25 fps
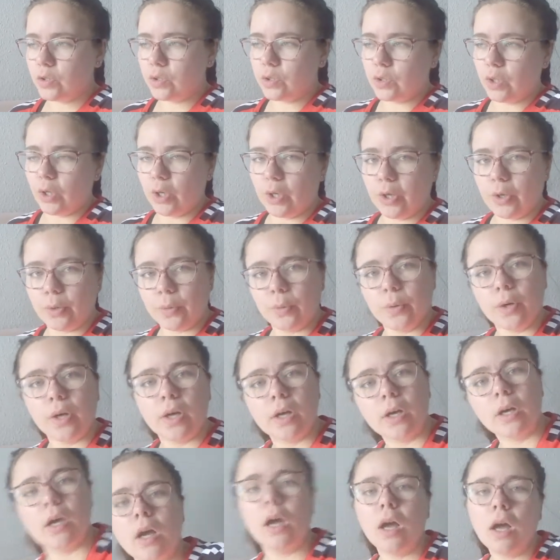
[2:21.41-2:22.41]
so
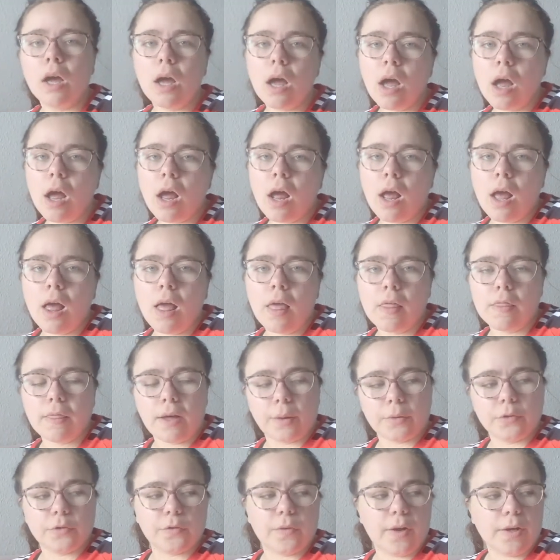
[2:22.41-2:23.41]

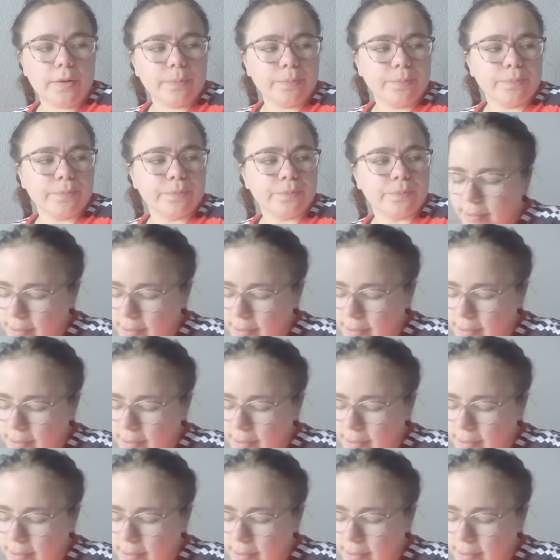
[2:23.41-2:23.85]
that was fun.